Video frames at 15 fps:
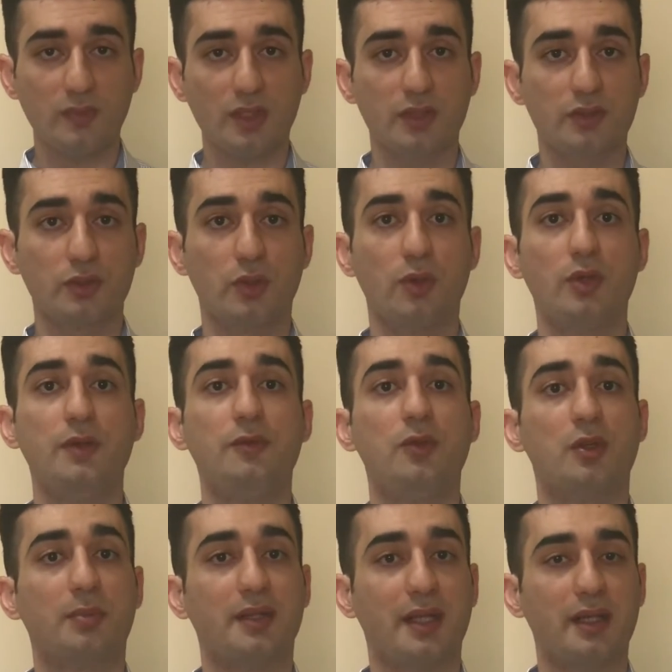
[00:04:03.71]
So if you're
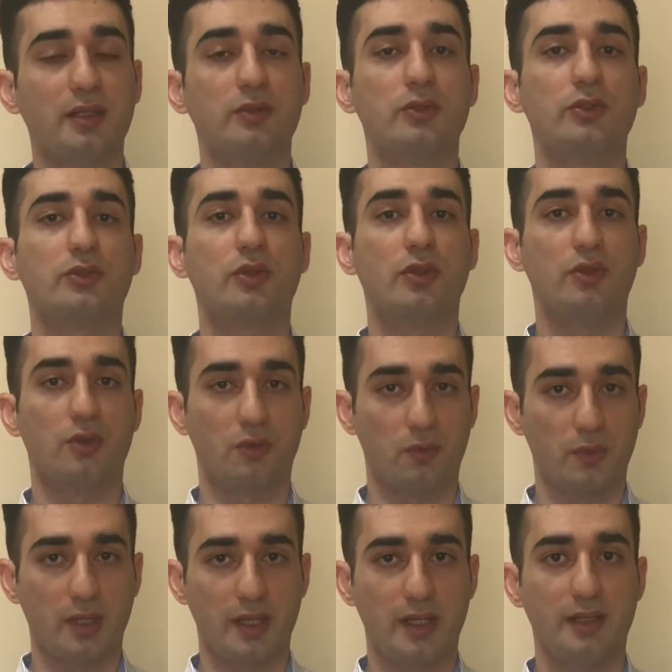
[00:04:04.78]
planning to store your
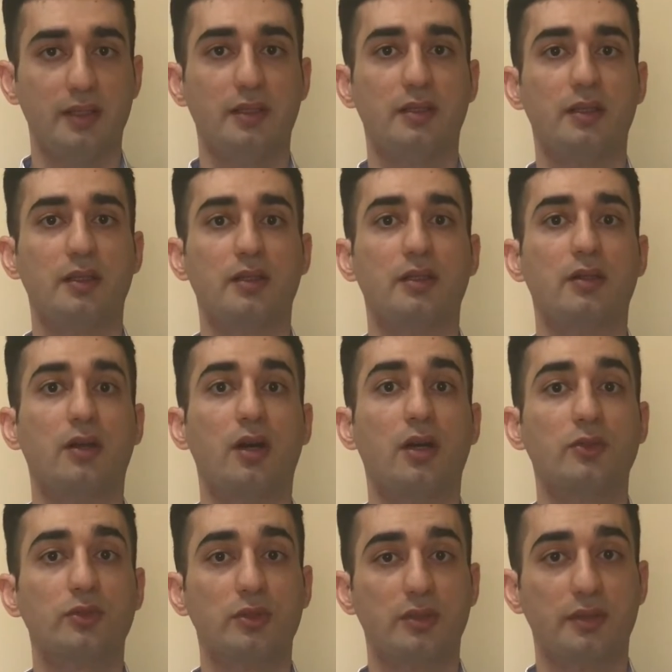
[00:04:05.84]
wine in a
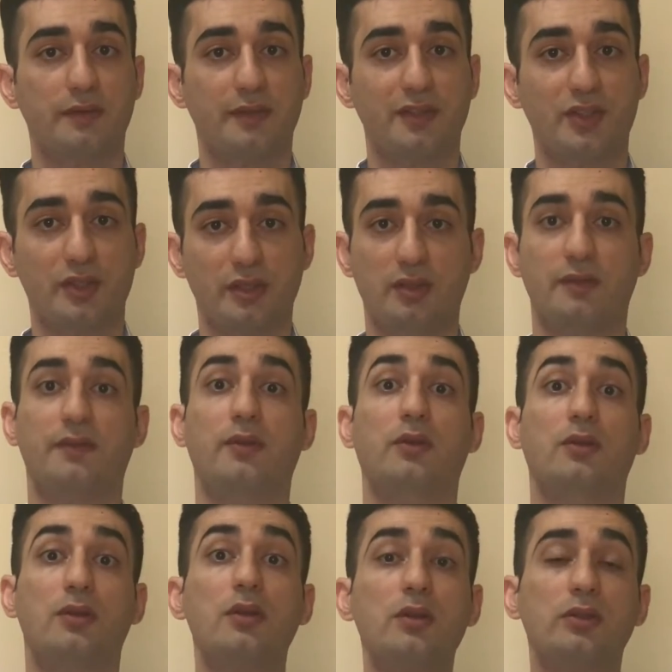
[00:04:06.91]
household refrigerator for
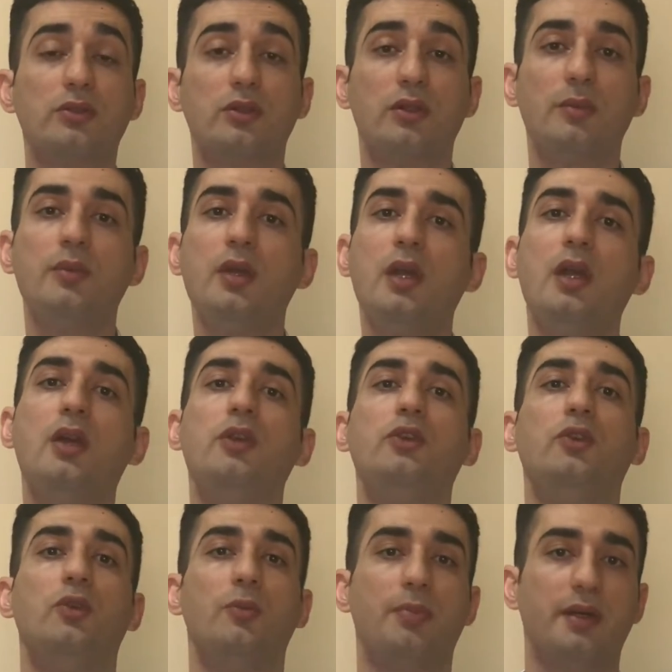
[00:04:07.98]
long term,
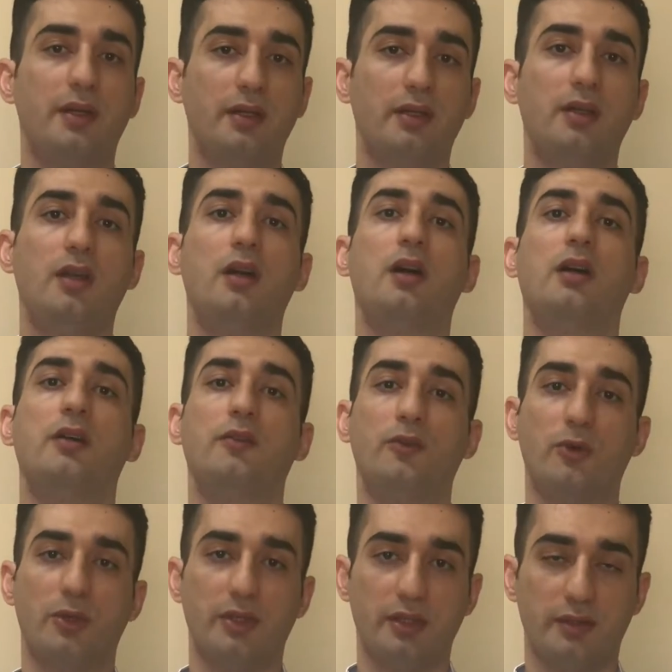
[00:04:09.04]
you better
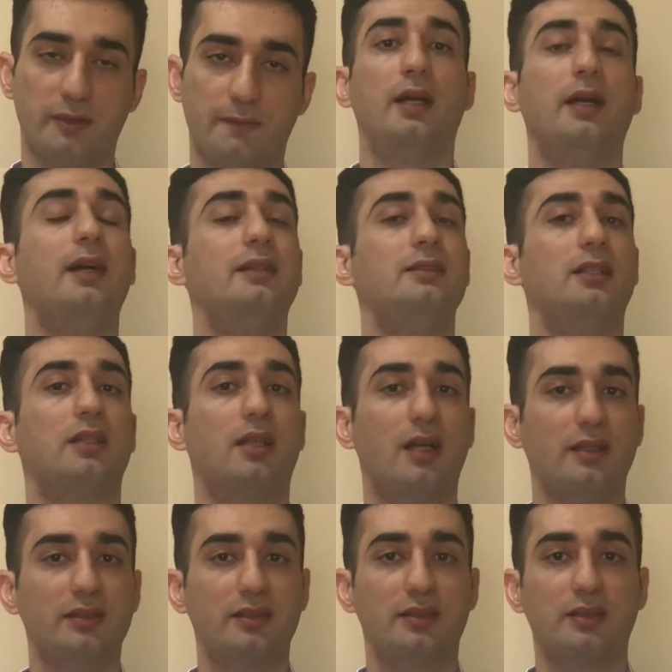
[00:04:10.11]
avoid it. And the
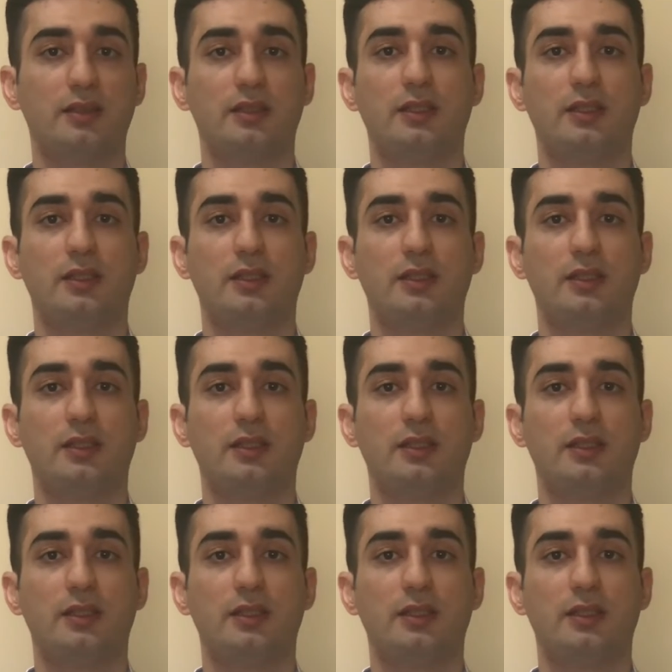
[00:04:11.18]
last,